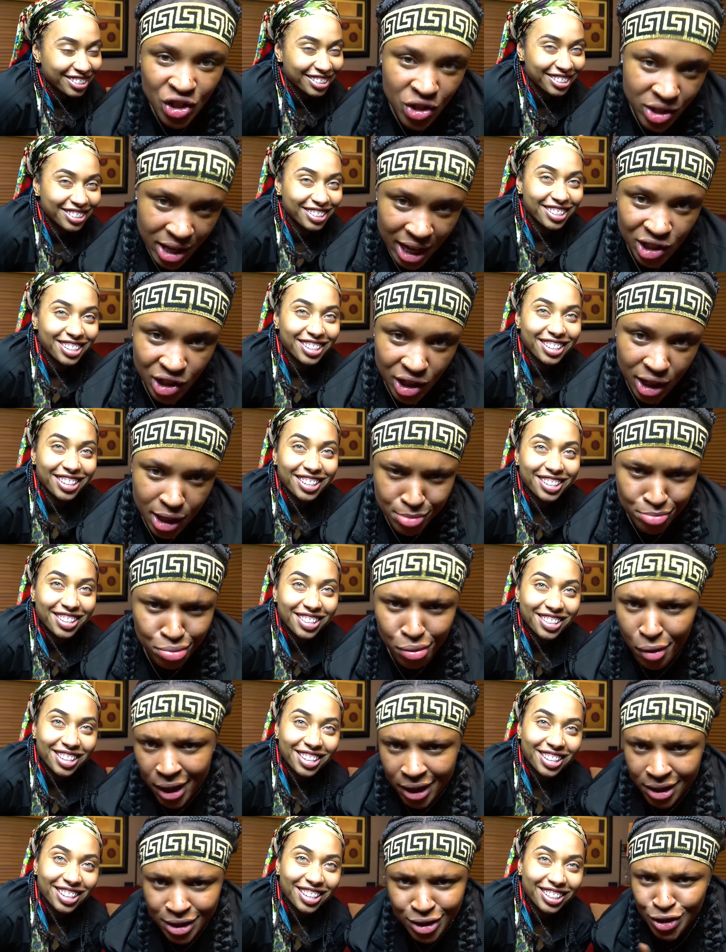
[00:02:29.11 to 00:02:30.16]
Speaker 1: she's actually getting
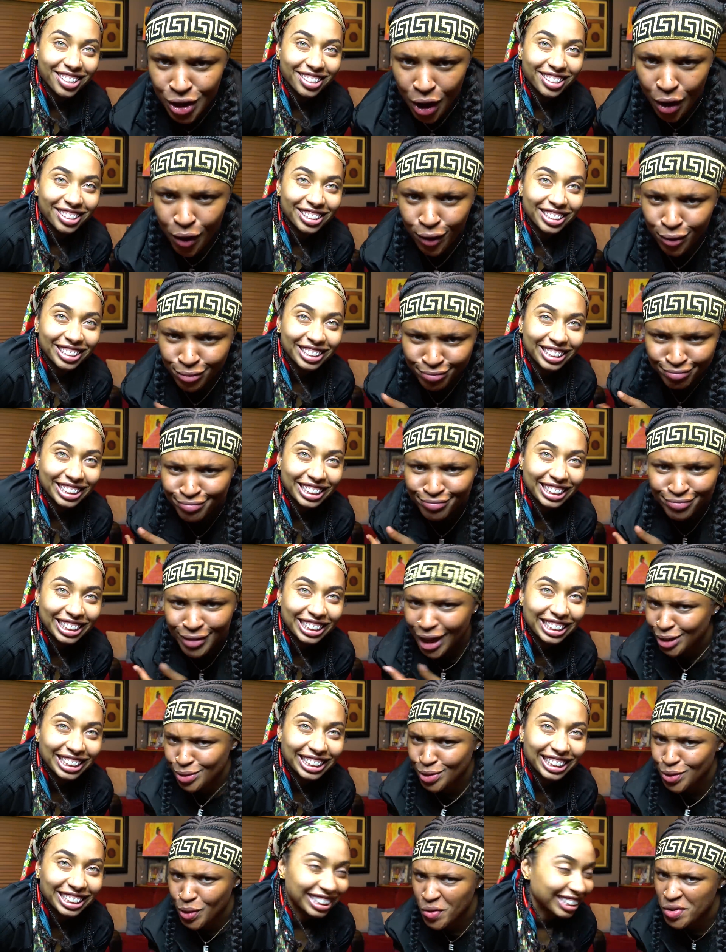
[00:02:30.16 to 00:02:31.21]
pranked. So it's
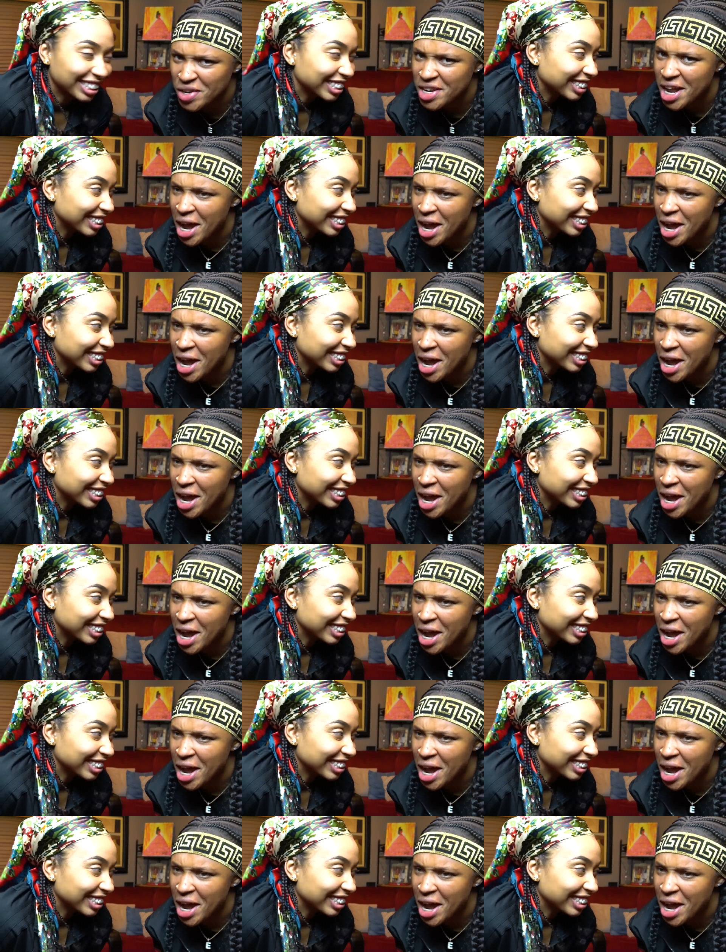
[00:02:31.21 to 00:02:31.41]
just going